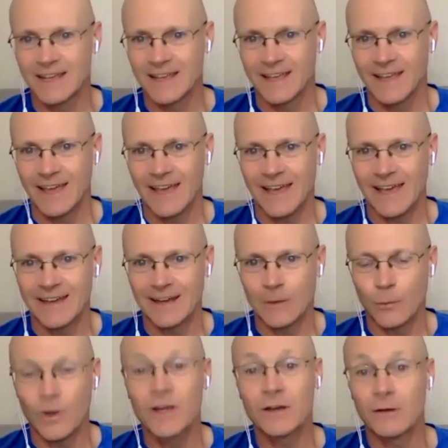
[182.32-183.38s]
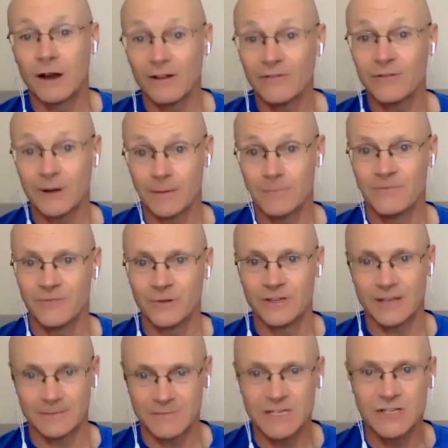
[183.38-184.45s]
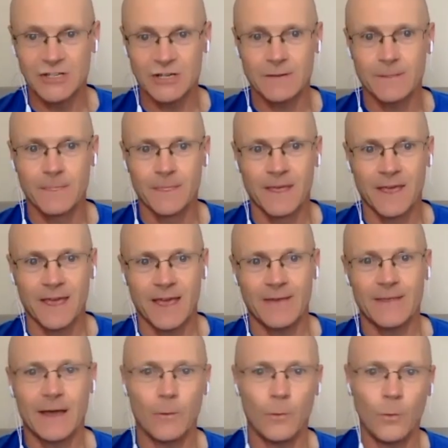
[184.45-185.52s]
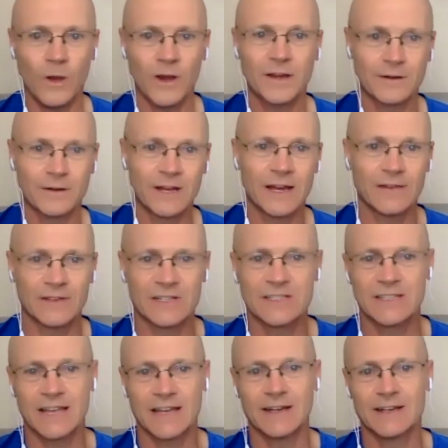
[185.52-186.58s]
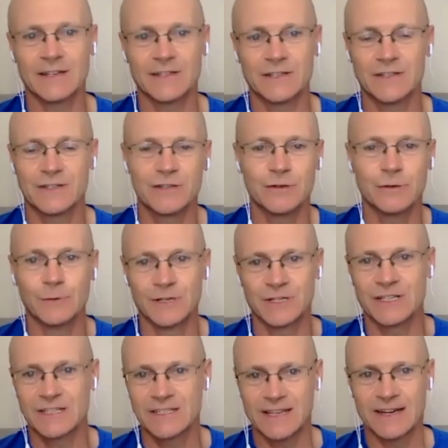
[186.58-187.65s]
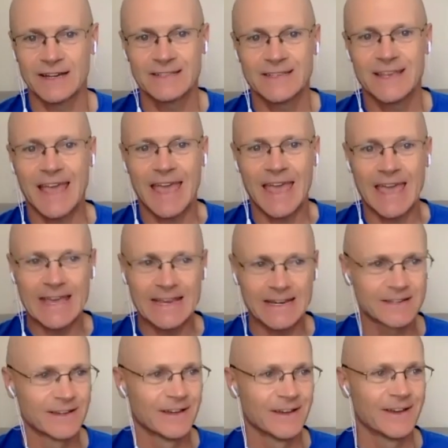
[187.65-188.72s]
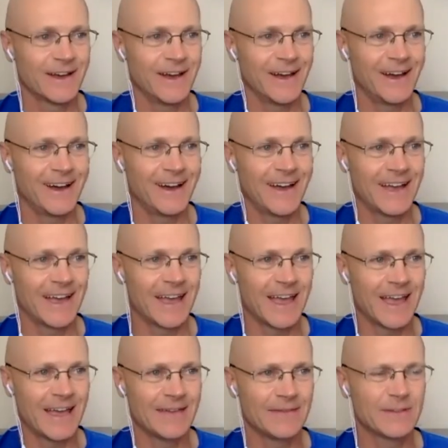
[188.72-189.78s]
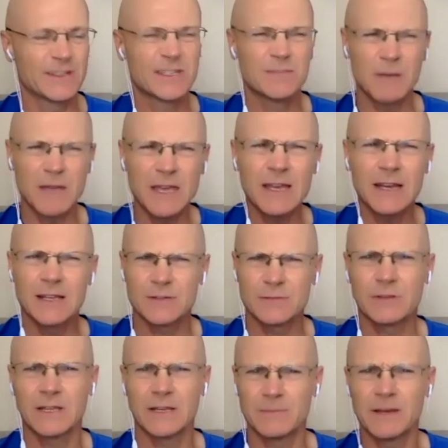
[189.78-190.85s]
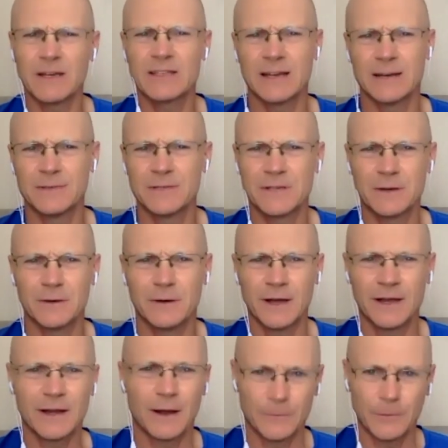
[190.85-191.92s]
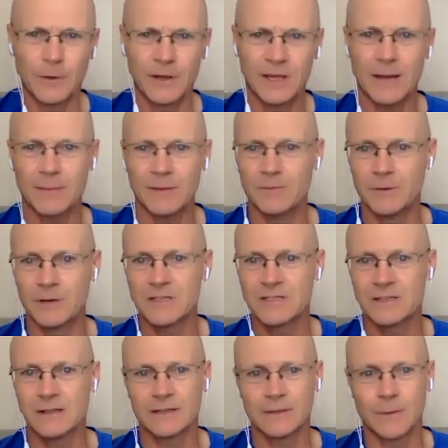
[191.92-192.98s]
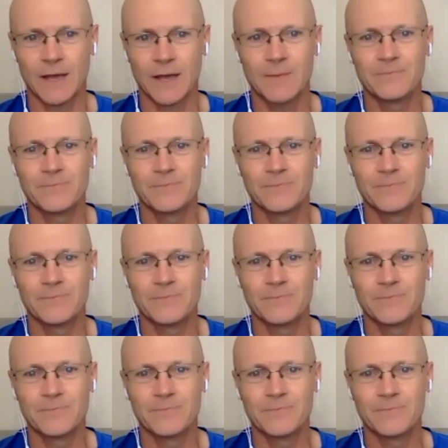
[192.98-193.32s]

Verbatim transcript: and uh, one year off from full-time teaching and that one year kind of extended to two which extended to eight uh, and the speaking has really picked up. So, you know, I wrote a couple of books along the way.